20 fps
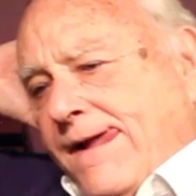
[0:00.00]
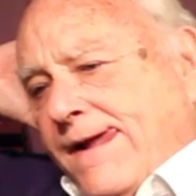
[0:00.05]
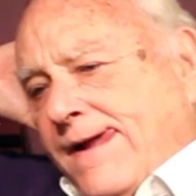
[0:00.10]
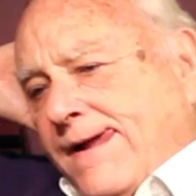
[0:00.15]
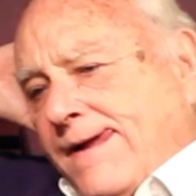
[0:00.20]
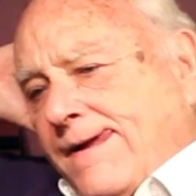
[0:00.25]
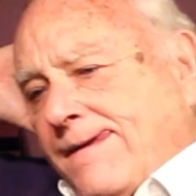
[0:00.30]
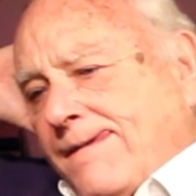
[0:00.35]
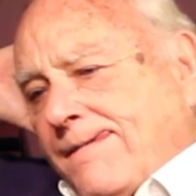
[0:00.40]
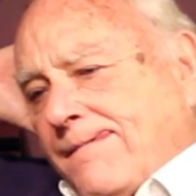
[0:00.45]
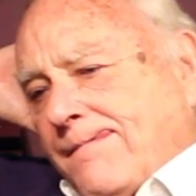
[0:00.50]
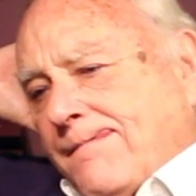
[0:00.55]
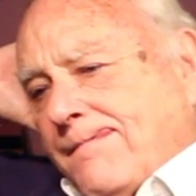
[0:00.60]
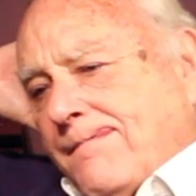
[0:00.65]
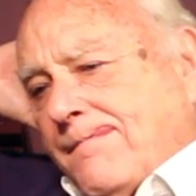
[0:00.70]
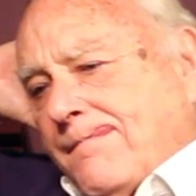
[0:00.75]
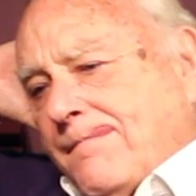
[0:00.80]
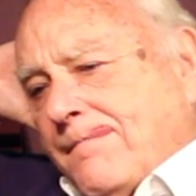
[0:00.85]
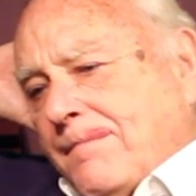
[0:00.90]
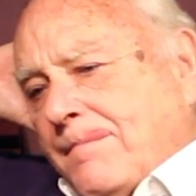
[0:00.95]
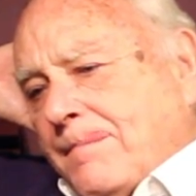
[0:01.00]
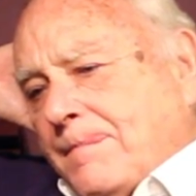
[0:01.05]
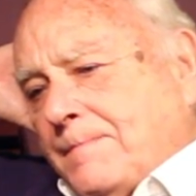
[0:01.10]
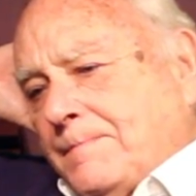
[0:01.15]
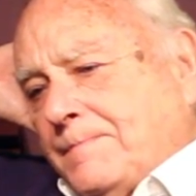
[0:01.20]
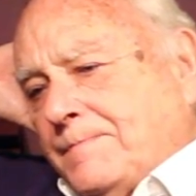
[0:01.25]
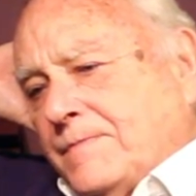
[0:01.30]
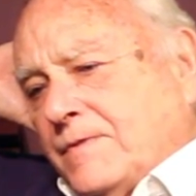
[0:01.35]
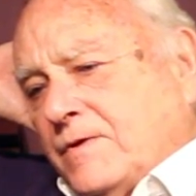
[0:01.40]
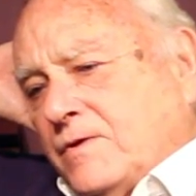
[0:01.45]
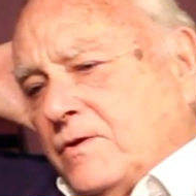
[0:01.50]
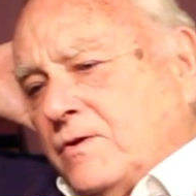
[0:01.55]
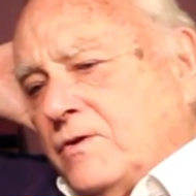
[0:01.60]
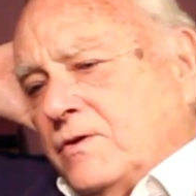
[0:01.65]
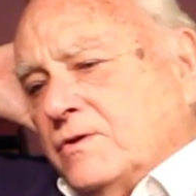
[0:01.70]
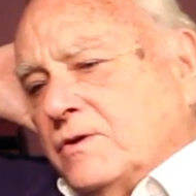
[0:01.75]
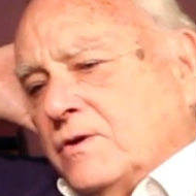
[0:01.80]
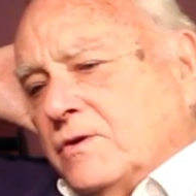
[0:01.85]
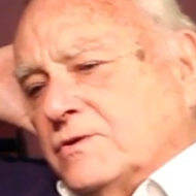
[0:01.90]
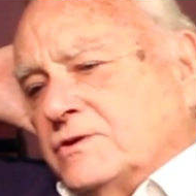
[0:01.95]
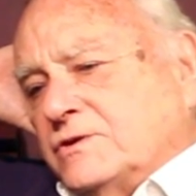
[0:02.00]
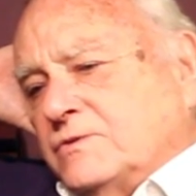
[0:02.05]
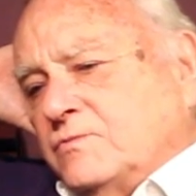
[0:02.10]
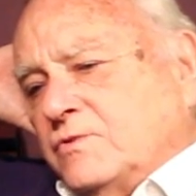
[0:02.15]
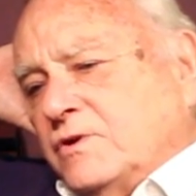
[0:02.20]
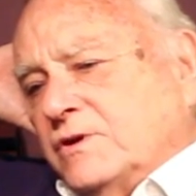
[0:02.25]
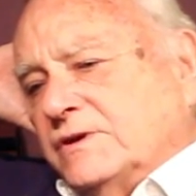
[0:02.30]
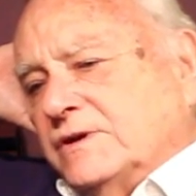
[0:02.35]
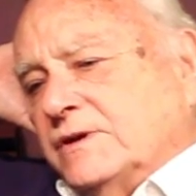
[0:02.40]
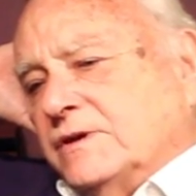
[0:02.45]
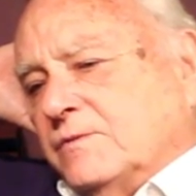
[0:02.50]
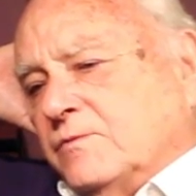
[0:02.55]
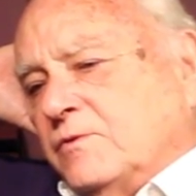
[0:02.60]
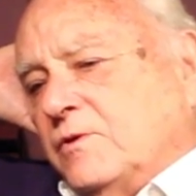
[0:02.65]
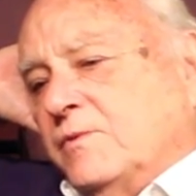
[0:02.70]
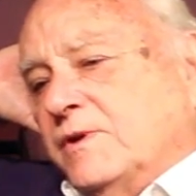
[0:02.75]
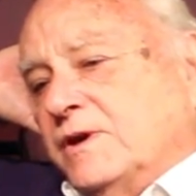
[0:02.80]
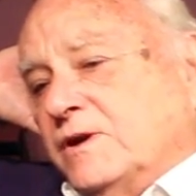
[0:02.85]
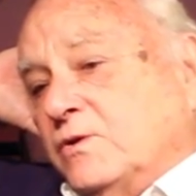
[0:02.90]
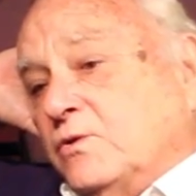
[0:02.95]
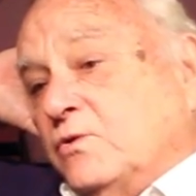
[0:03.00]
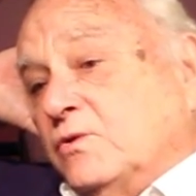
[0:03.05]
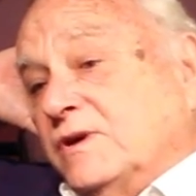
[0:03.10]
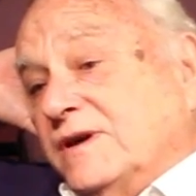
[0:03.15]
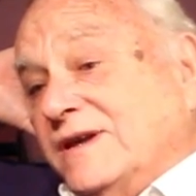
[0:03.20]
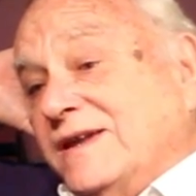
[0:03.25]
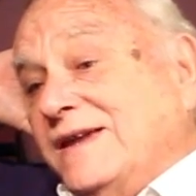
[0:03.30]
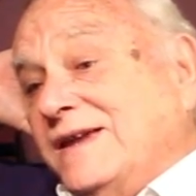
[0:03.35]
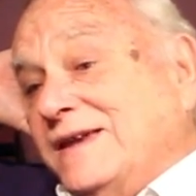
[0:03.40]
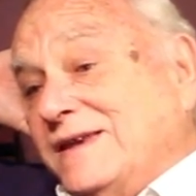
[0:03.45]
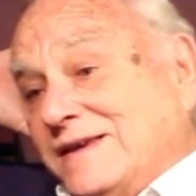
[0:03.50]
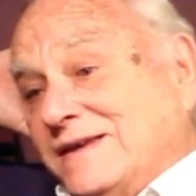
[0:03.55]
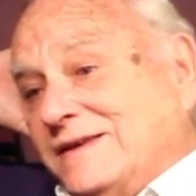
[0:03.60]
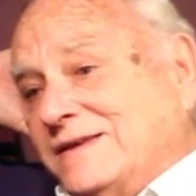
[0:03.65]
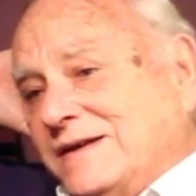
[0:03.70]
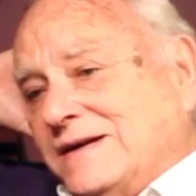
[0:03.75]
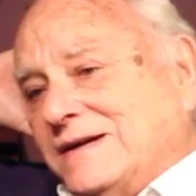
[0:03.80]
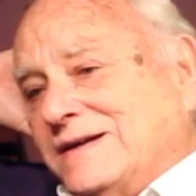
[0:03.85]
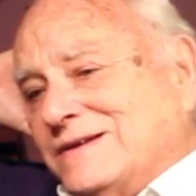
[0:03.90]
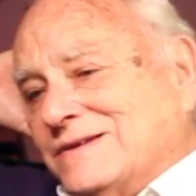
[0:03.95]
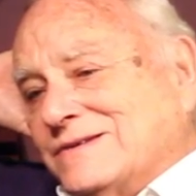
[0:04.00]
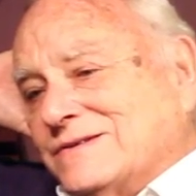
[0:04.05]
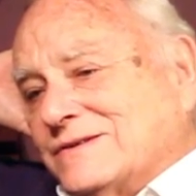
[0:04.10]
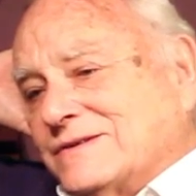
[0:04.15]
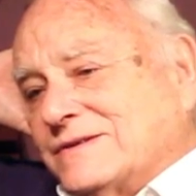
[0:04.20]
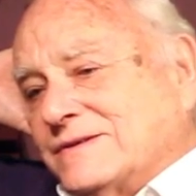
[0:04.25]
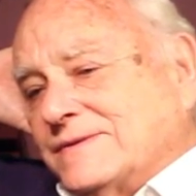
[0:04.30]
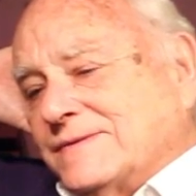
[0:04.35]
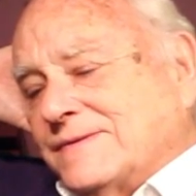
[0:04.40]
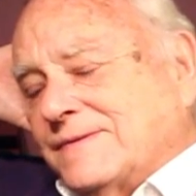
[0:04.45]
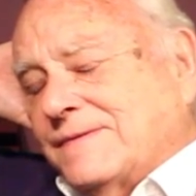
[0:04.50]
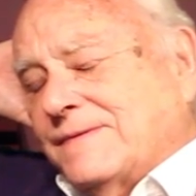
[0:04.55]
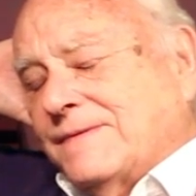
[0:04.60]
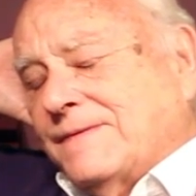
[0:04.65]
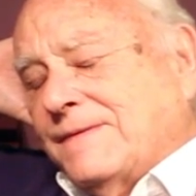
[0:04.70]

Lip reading: Or to what we call a healer does.